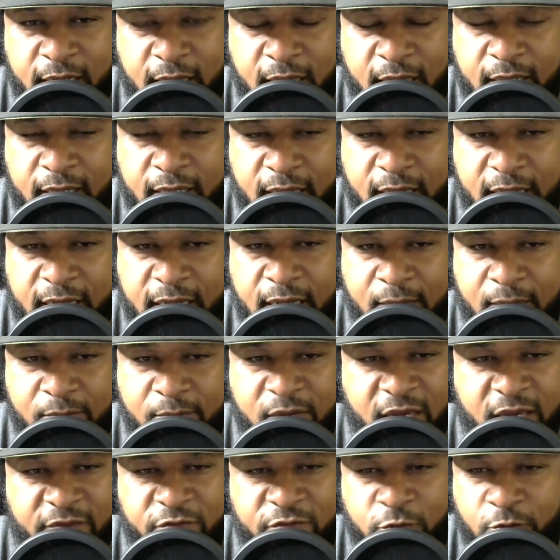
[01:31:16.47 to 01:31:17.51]
I'm gonna
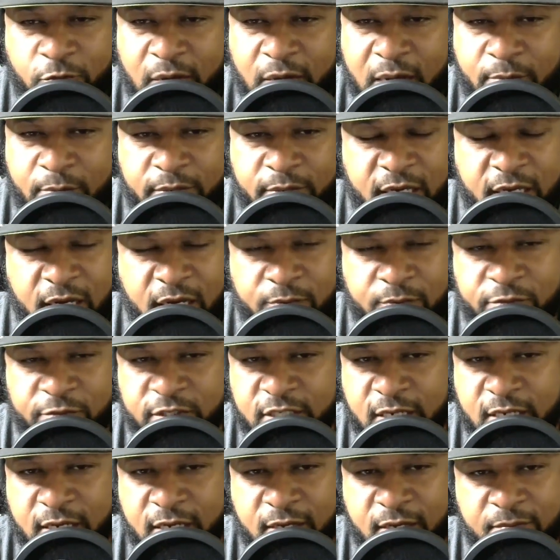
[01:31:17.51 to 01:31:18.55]
have to ride with Cameron
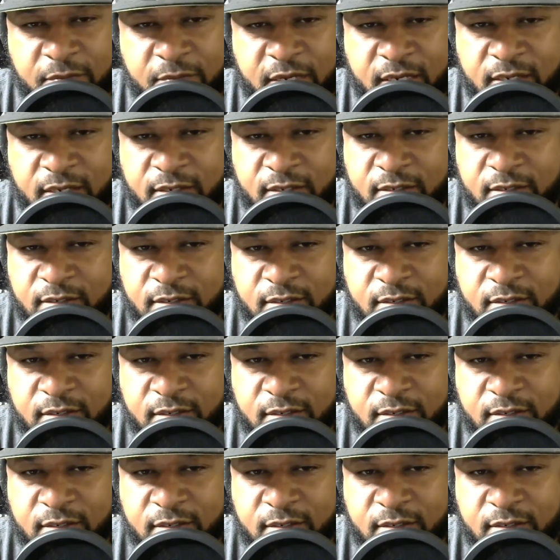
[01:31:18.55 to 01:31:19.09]
Tom, man.